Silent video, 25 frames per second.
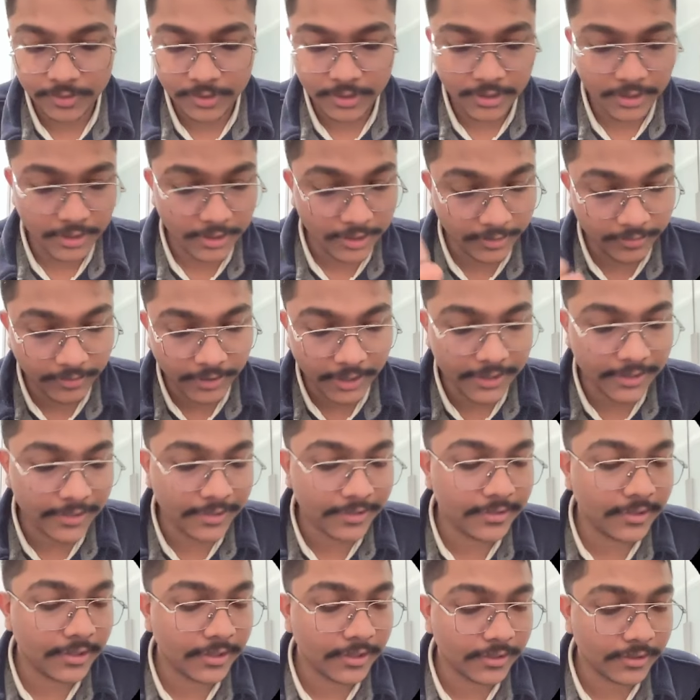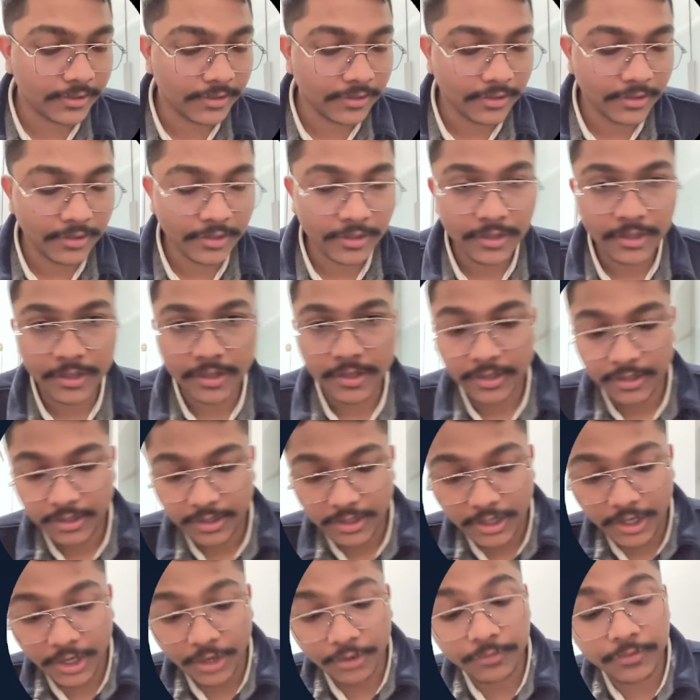Refine these things.
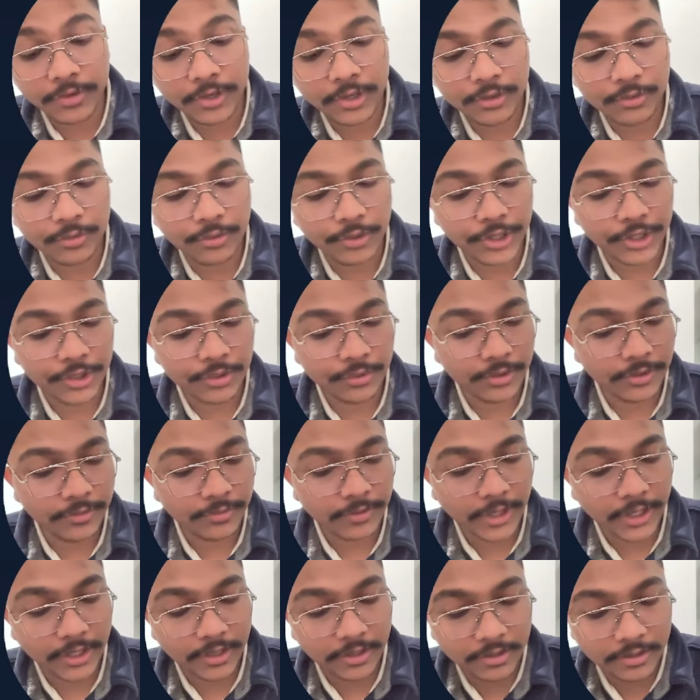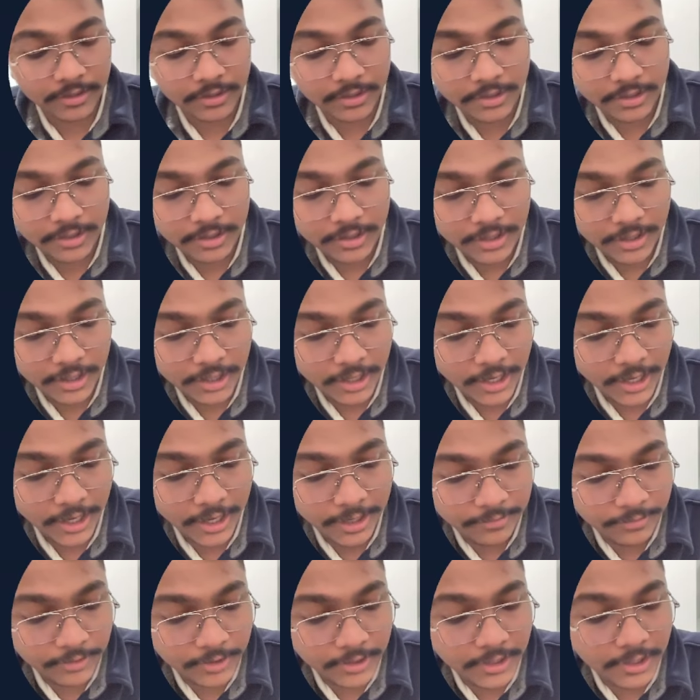How will you going to refine? High
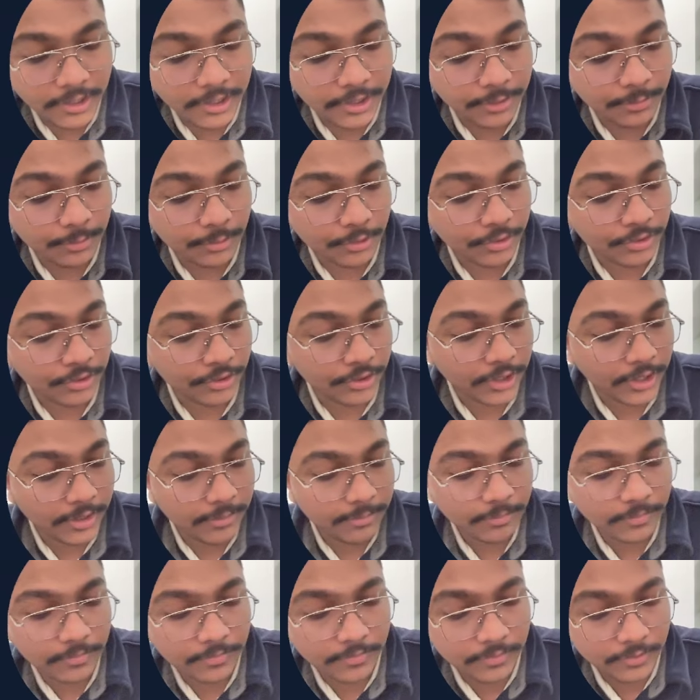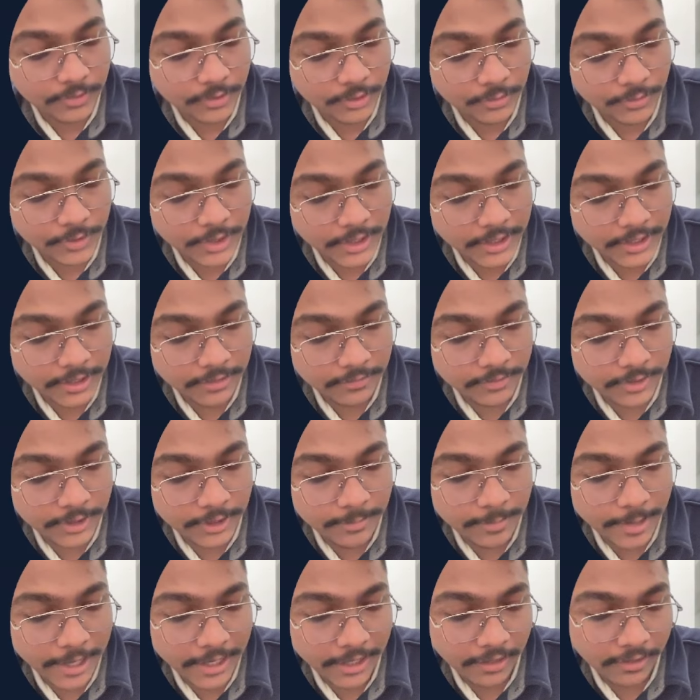fidelity prototype. You will take
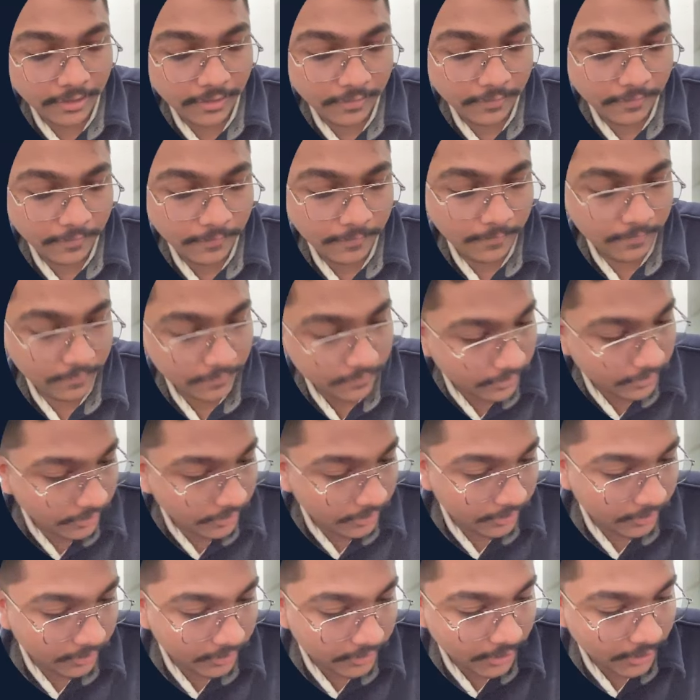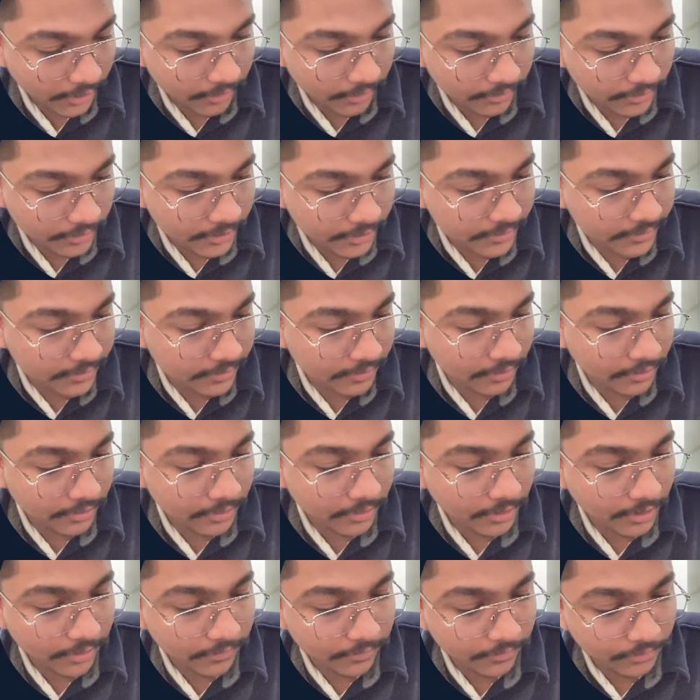feedback. Yeah, it's here.
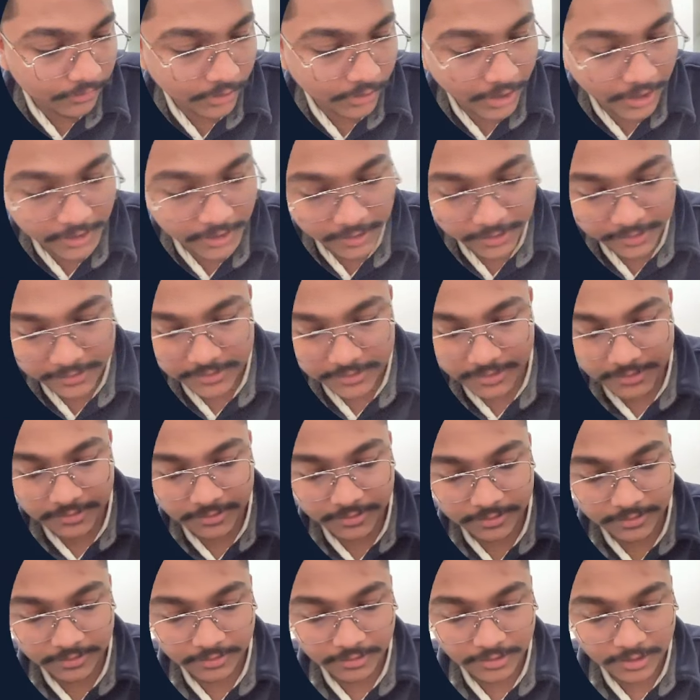And edge cases.